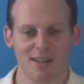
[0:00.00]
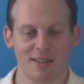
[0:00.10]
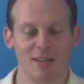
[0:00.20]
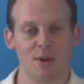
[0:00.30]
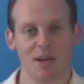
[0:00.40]

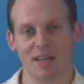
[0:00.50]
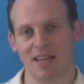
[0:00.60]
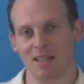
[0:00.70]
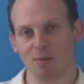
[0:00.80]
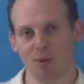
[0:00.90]
Then you can
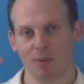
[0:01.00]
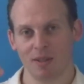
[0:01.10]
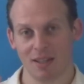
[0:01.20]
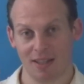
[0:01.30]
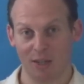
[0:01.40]
get them to be
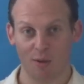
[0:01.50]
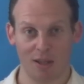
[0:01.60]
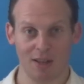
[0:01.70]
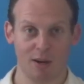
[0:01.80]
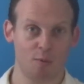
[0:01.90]
like
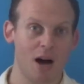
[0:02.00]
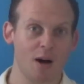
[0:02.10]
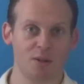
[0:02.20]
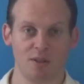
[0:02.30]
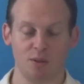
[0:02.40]
they're like,
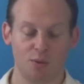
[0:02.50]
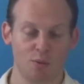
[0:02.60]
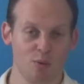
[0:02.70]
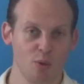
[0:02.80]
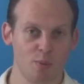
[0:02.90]
wow, this is
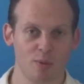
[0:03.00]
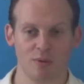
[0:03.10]
cool,